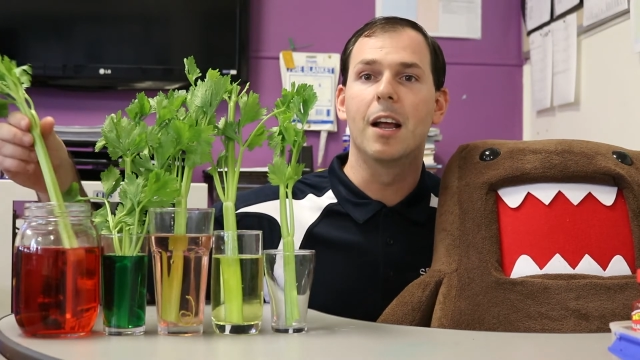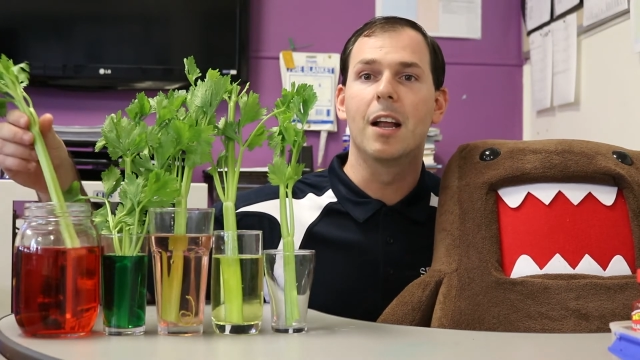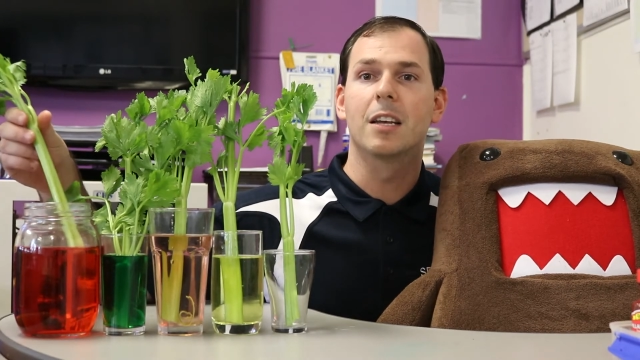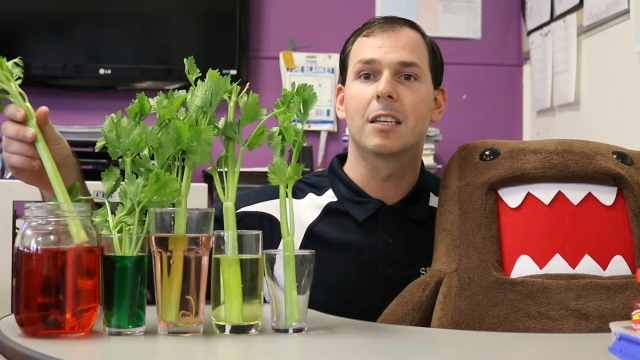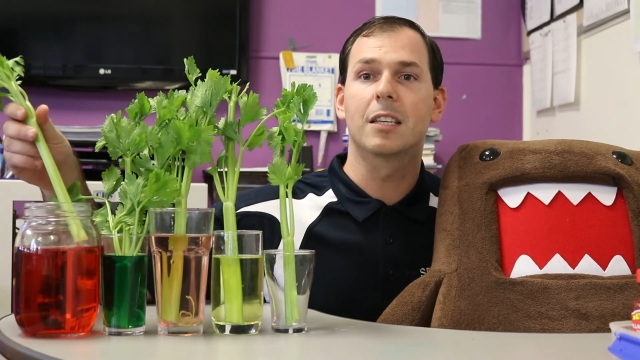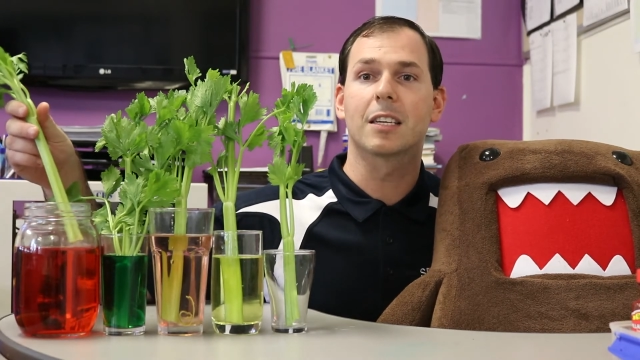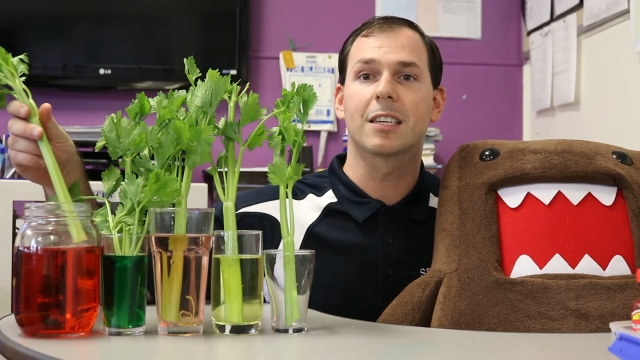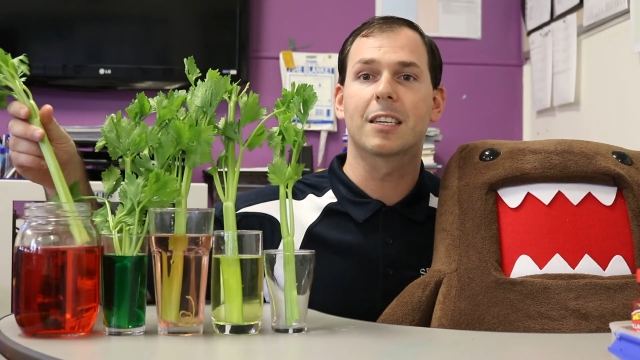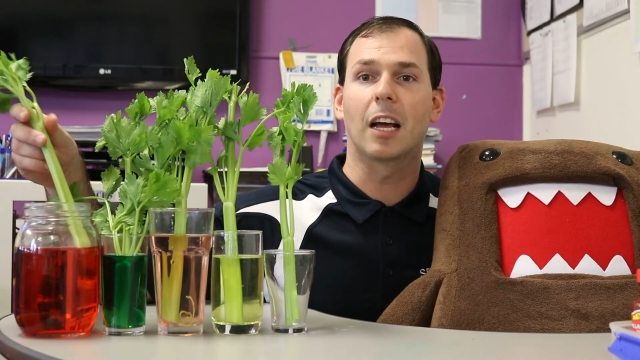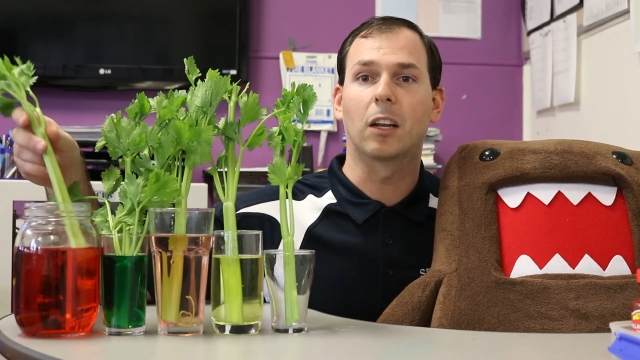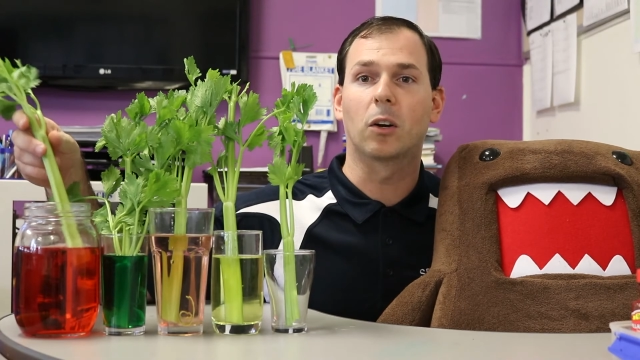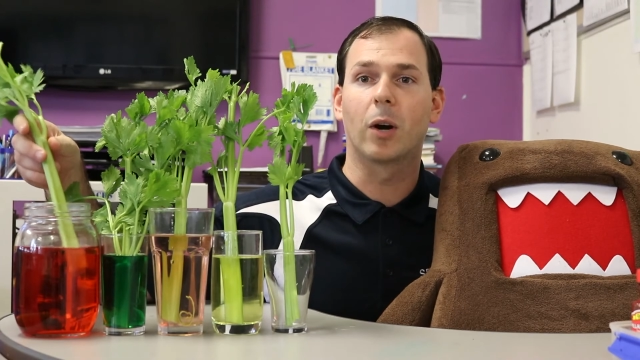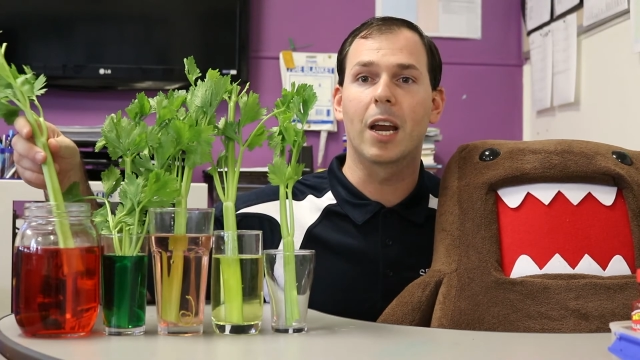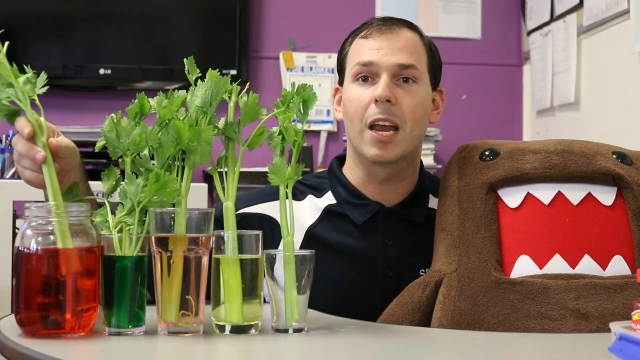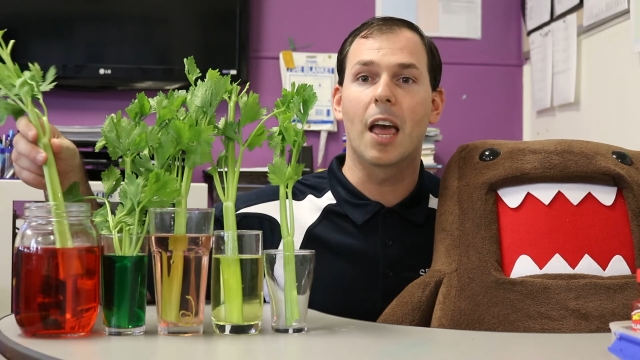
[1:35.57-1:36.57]
to the
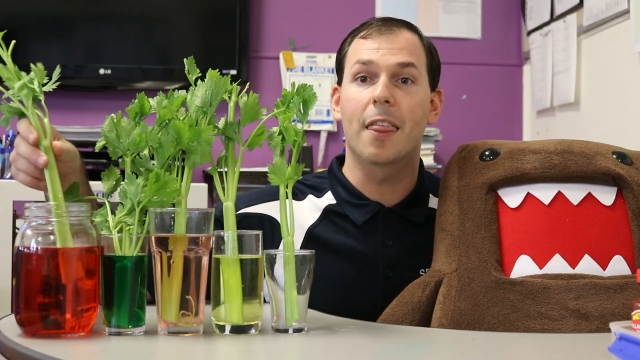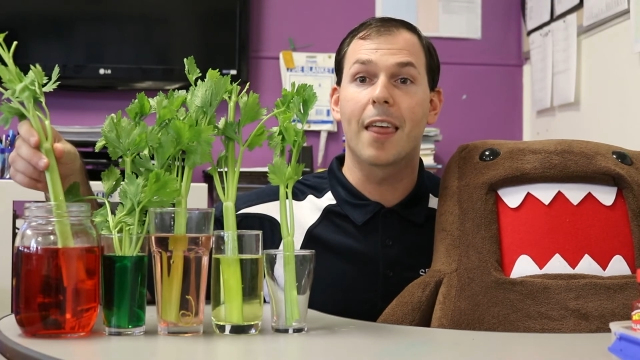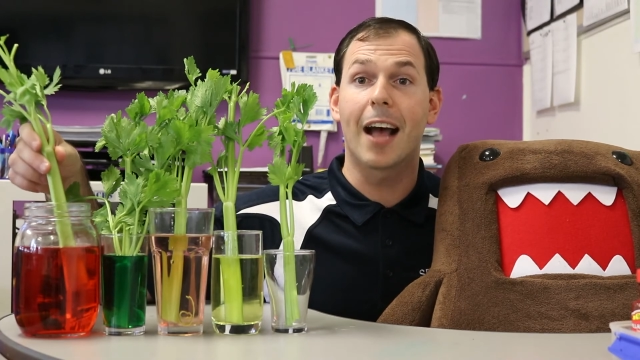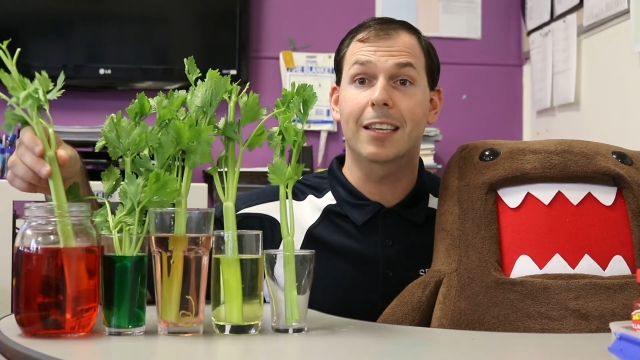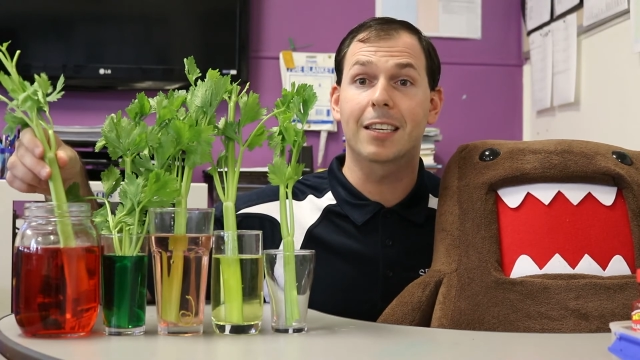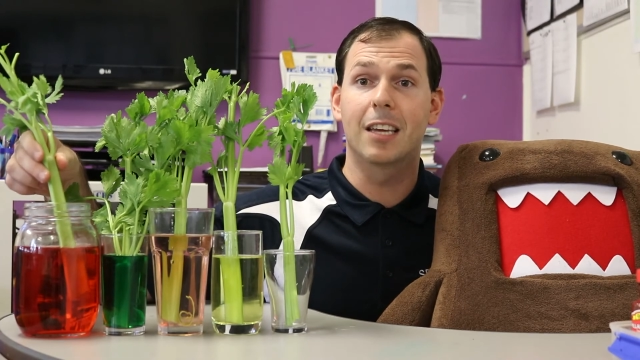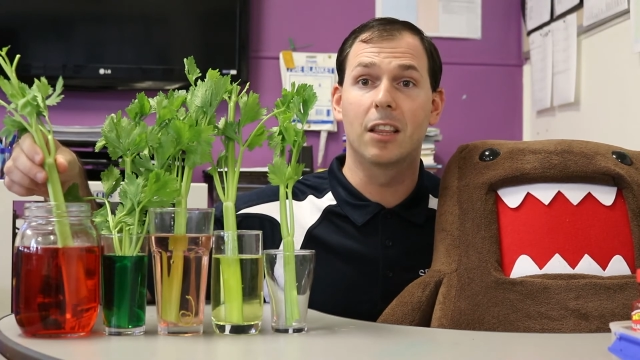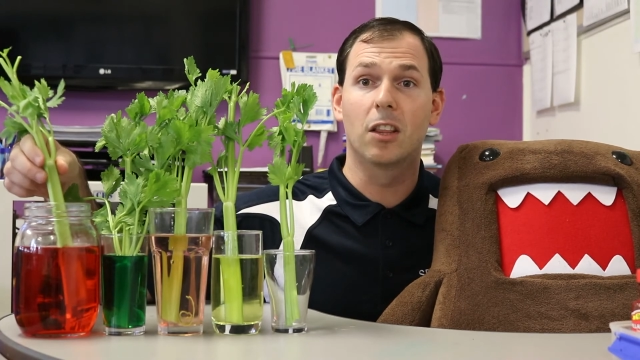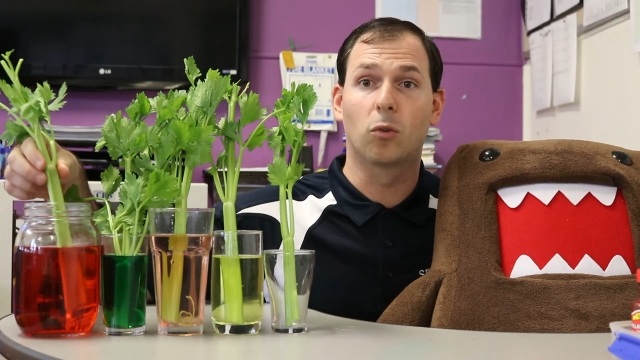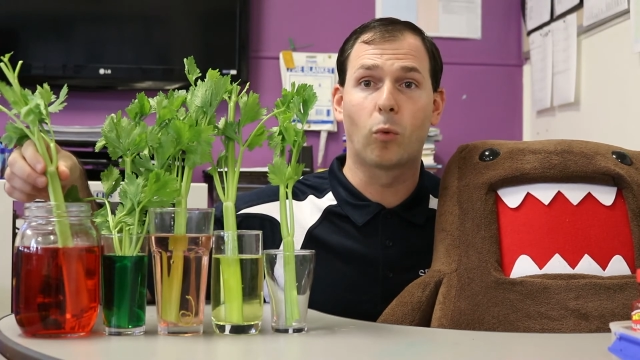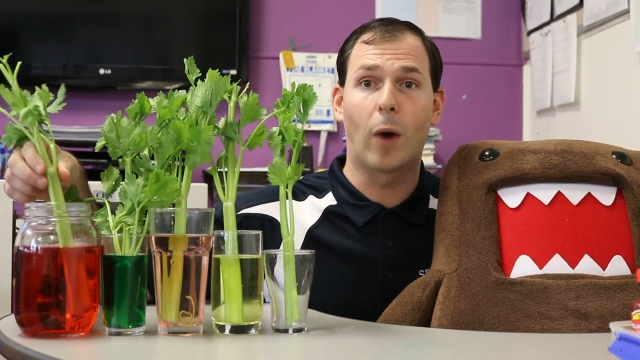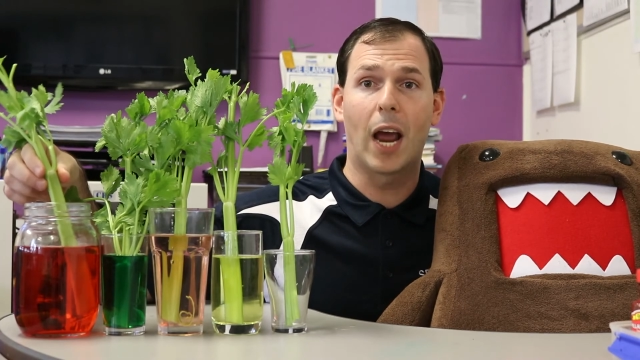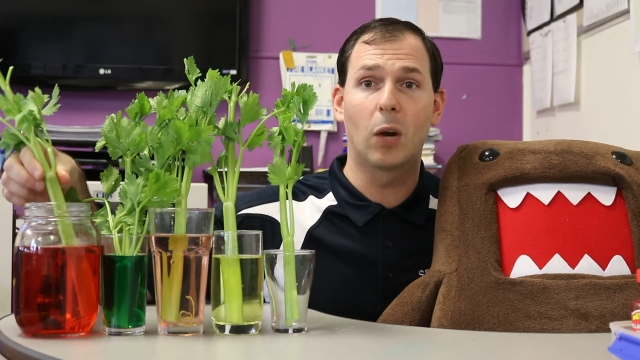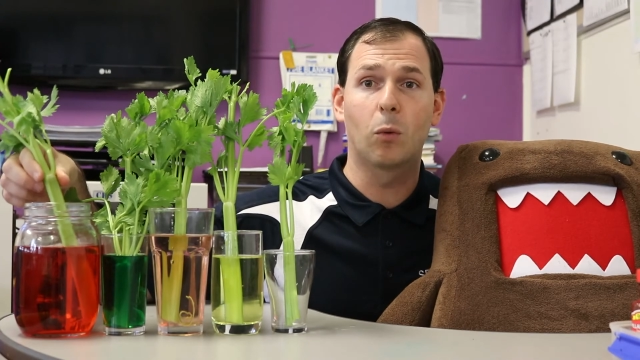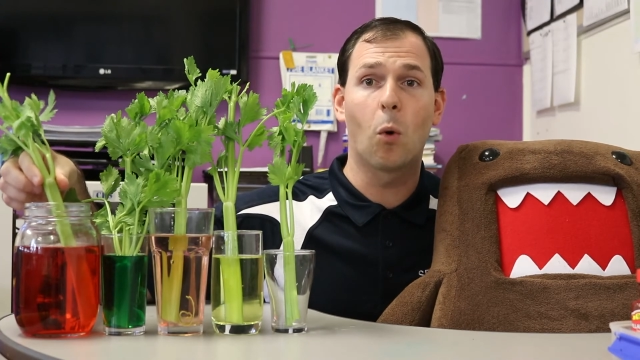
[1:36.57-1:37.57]
celery that's in the
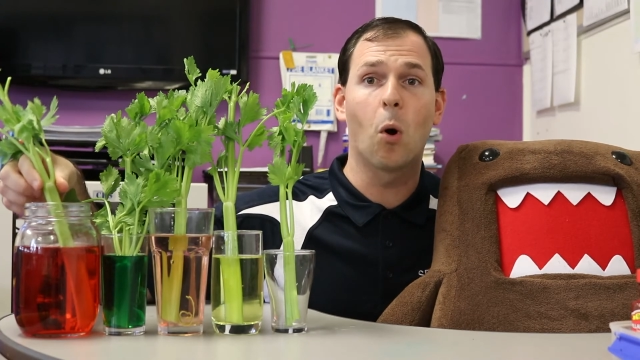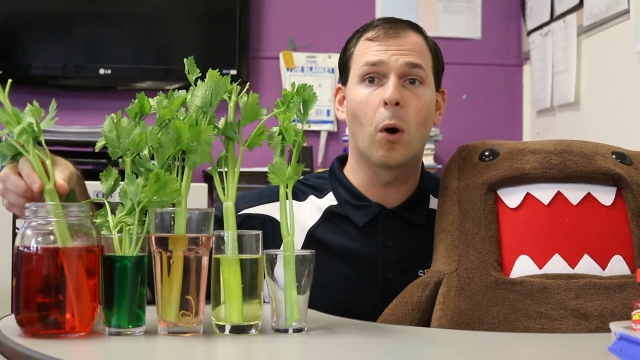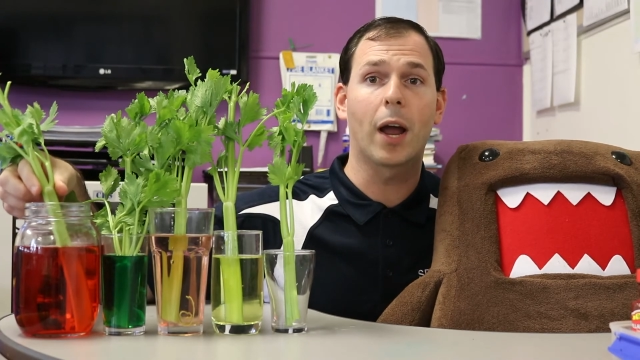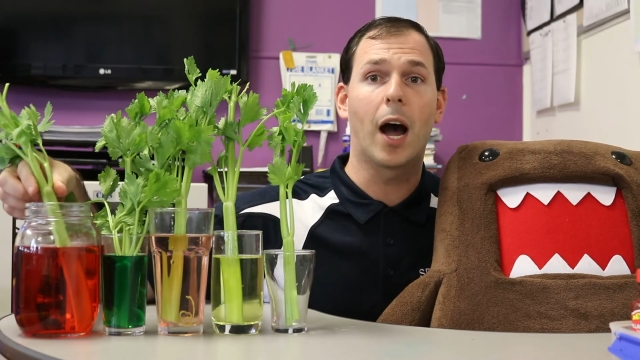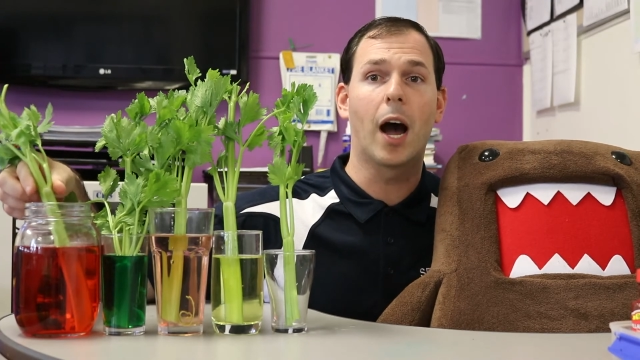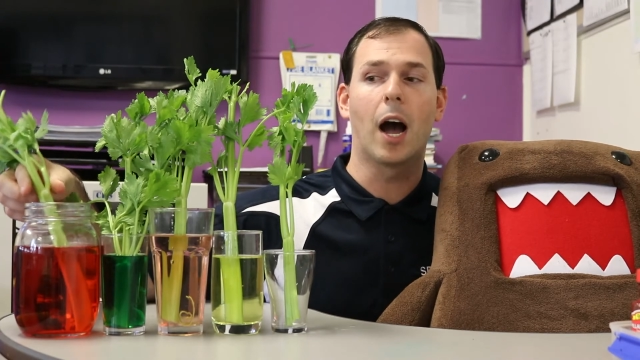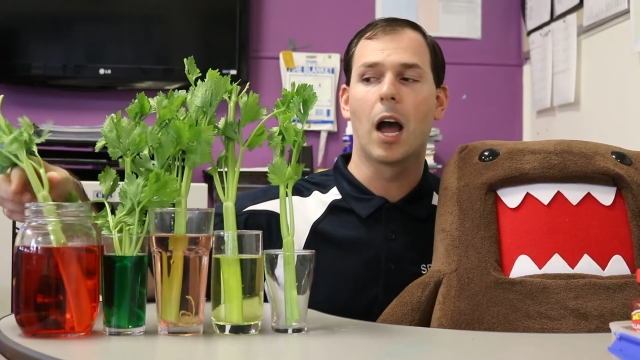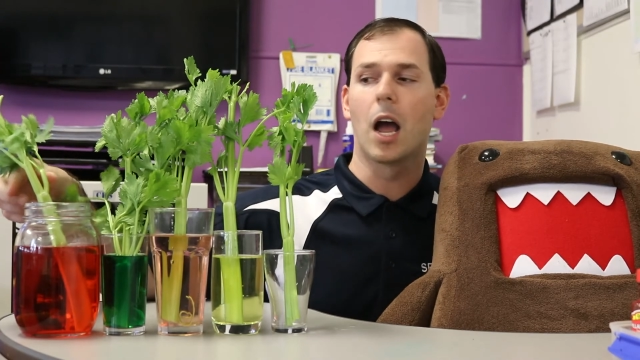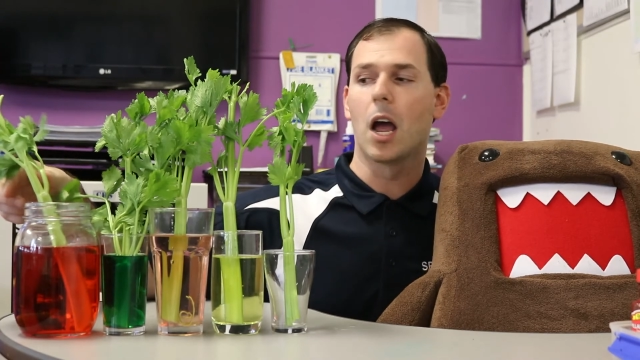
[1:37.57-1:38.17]
red water?